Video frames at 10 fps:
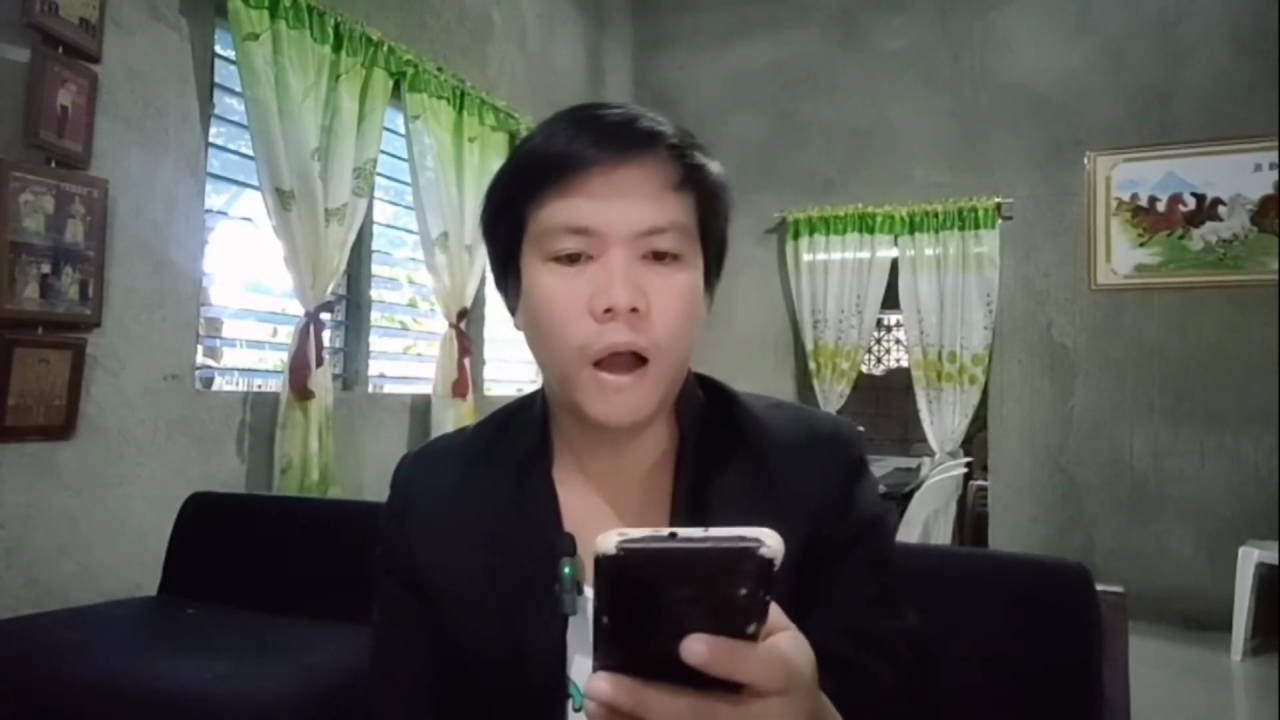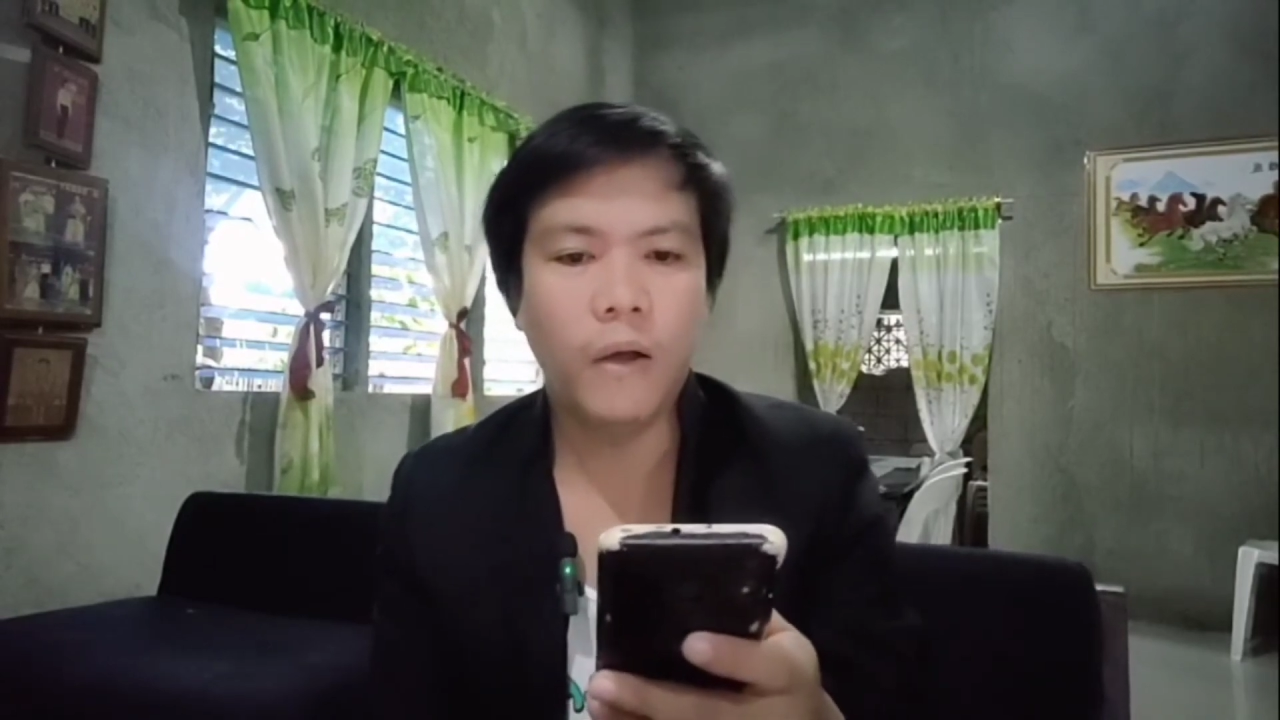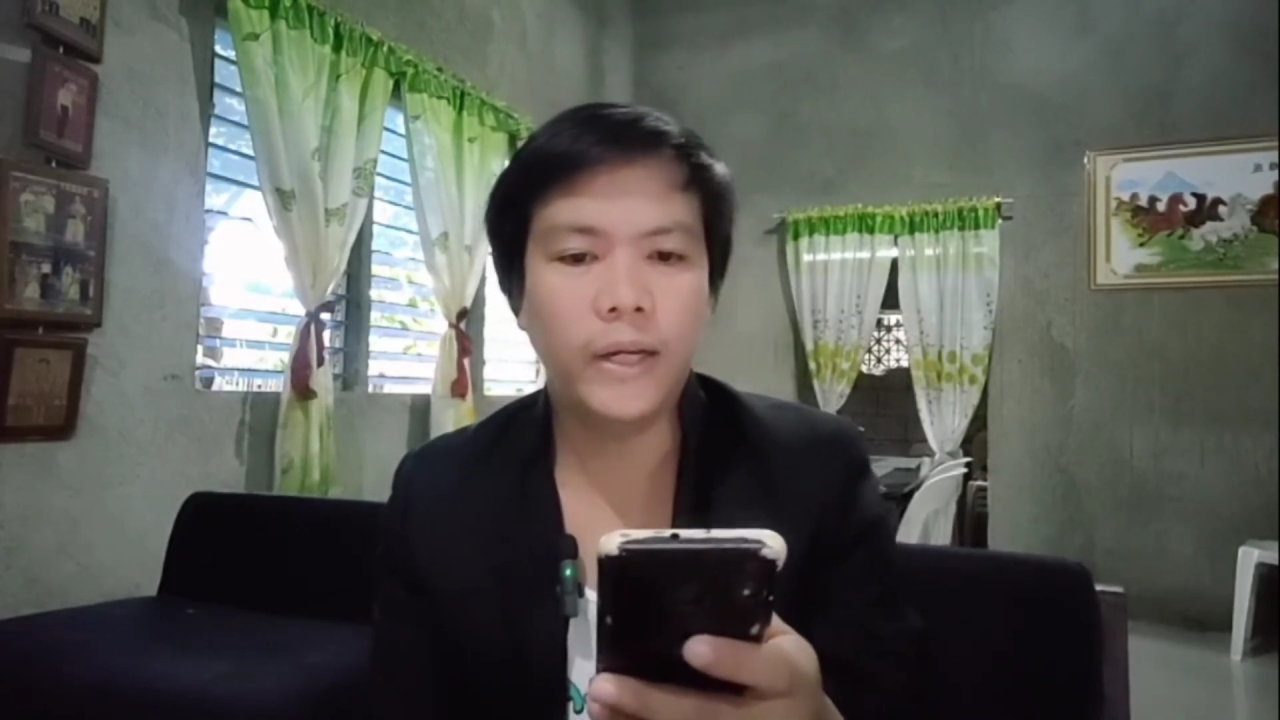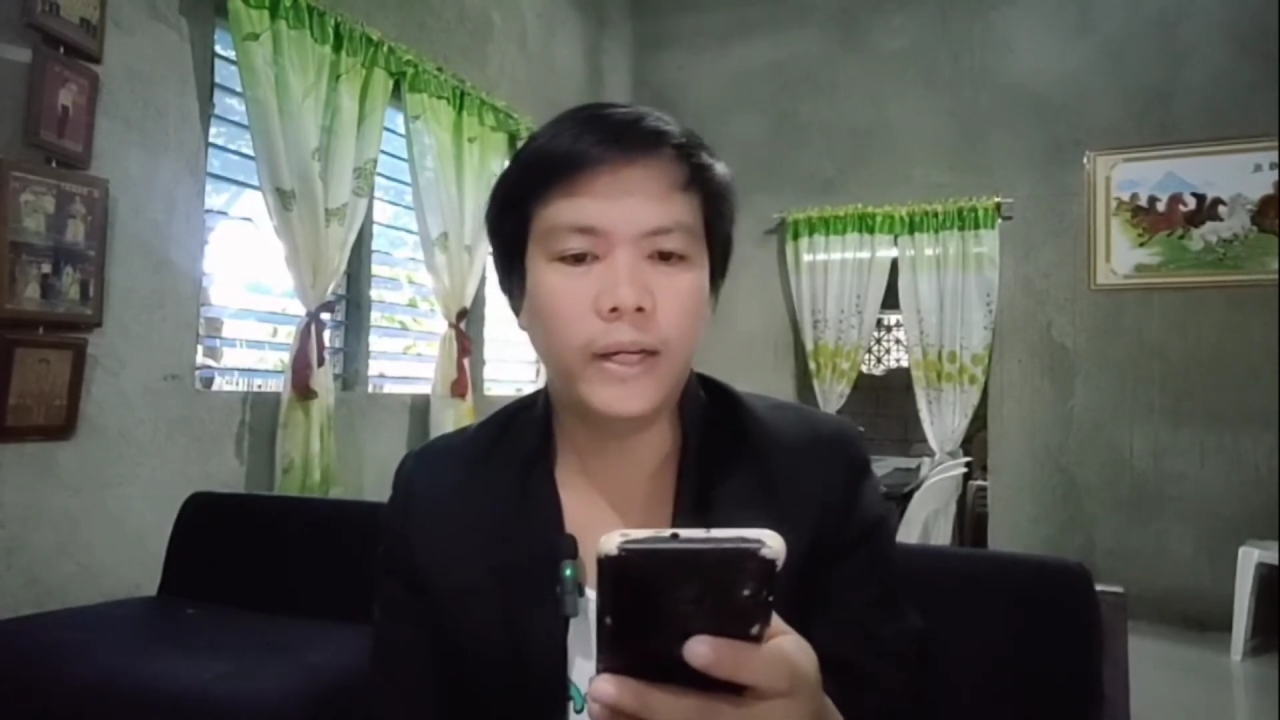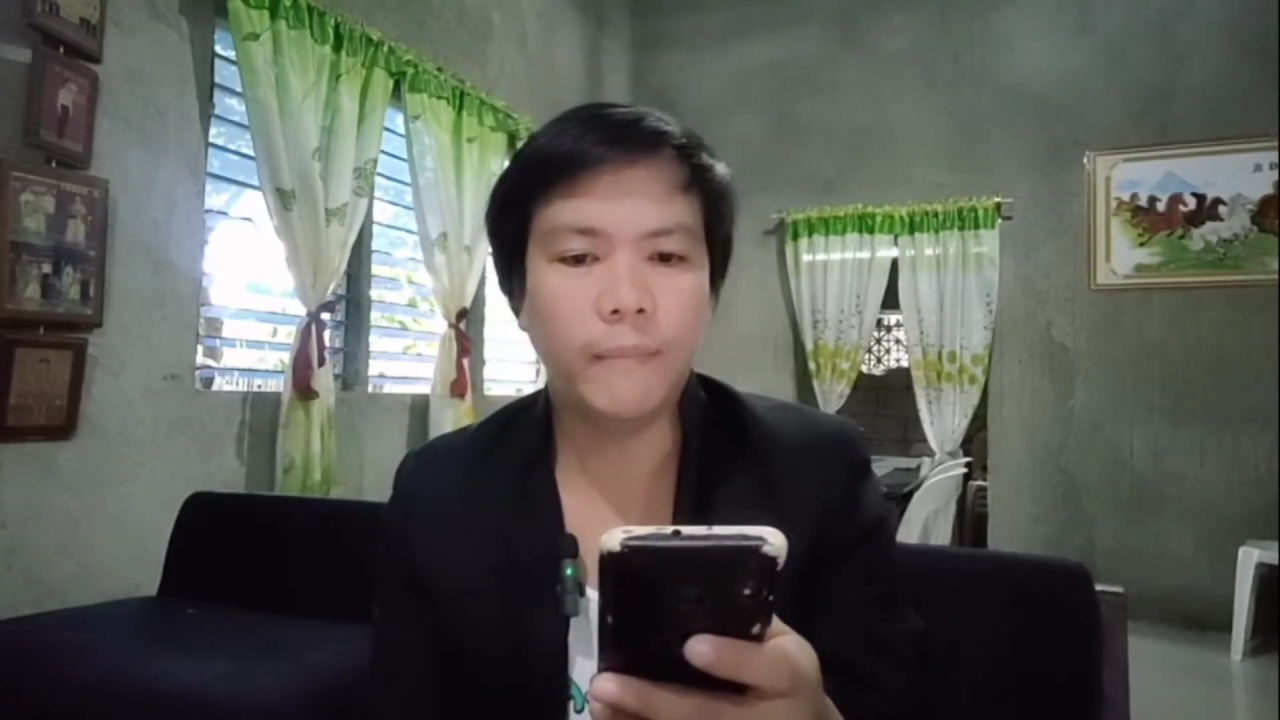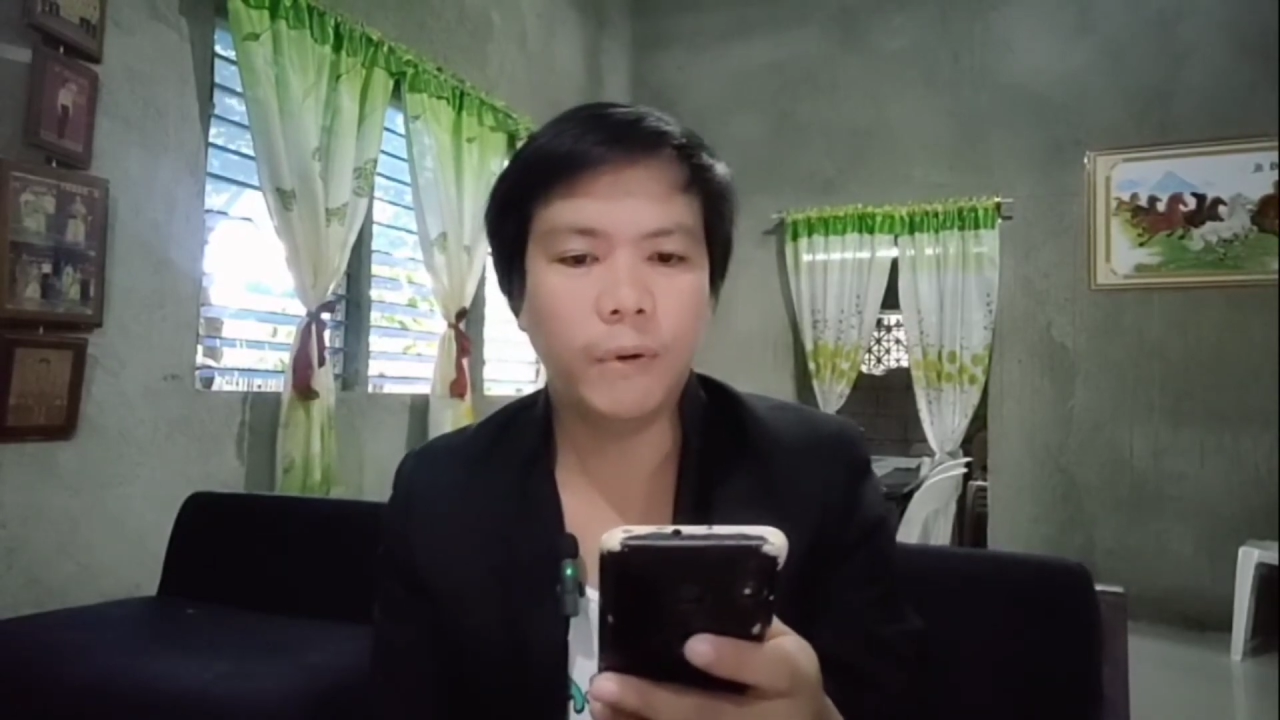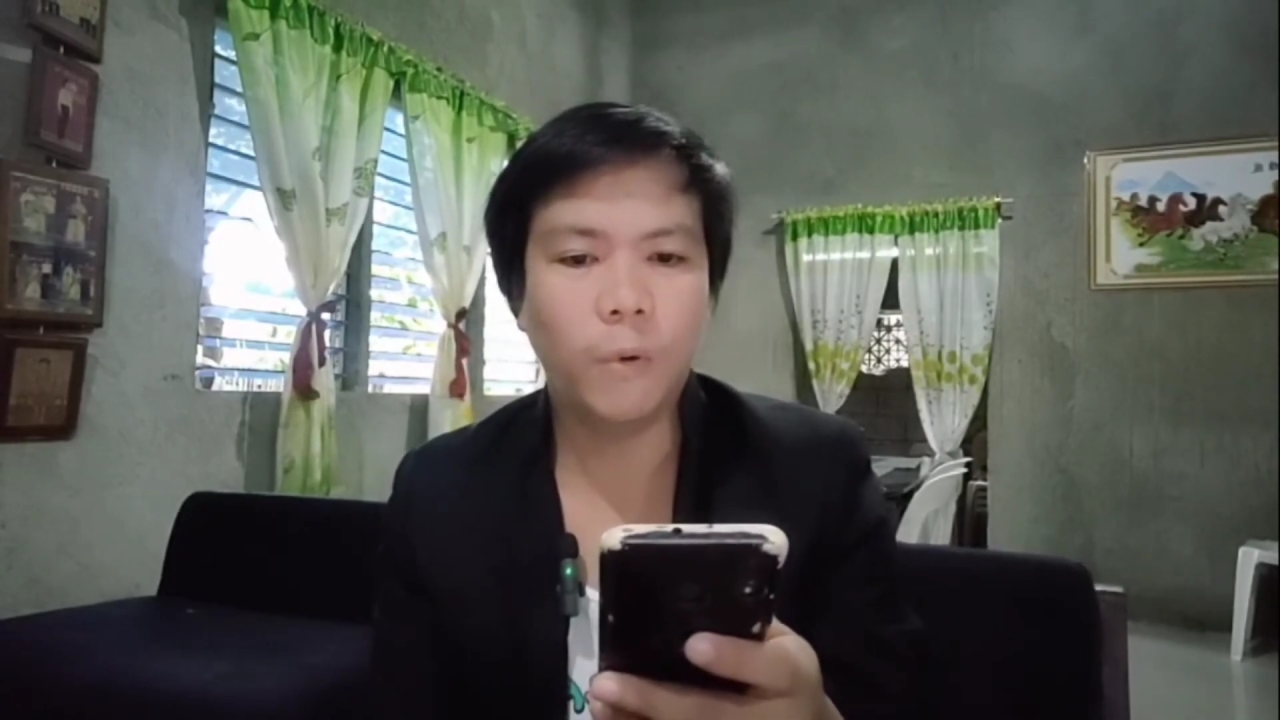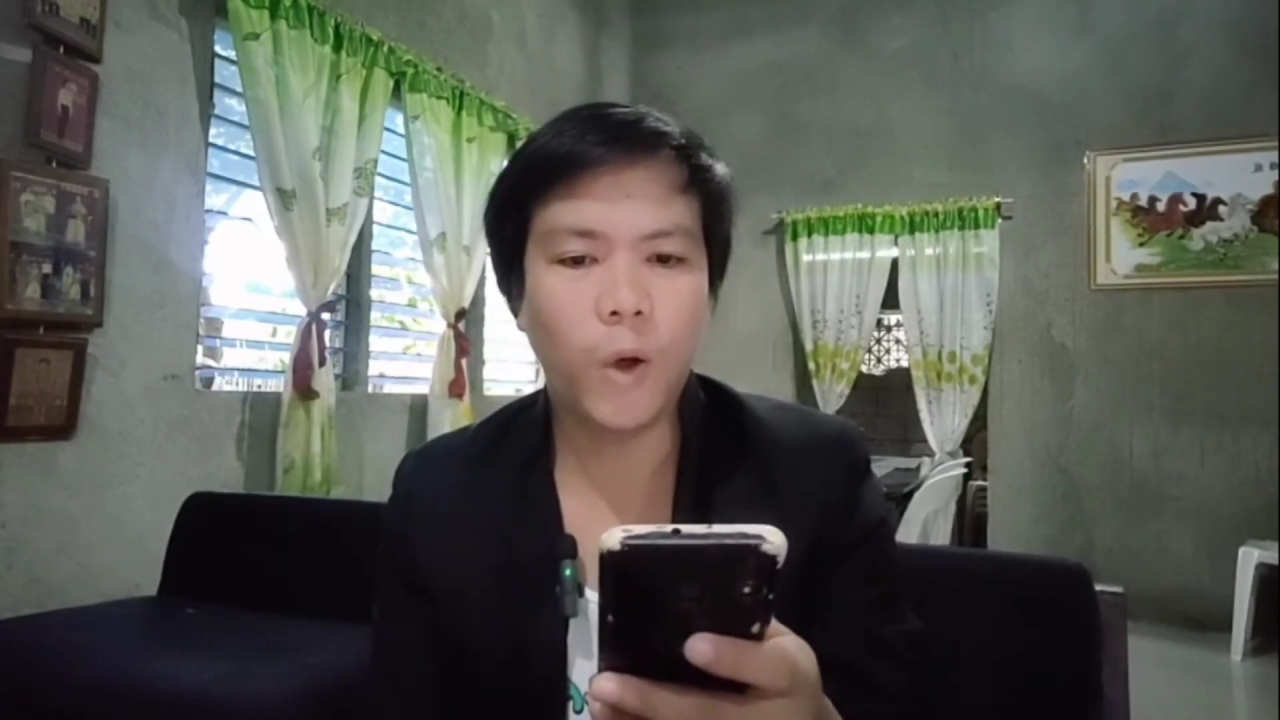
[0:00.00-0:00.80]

Okay, number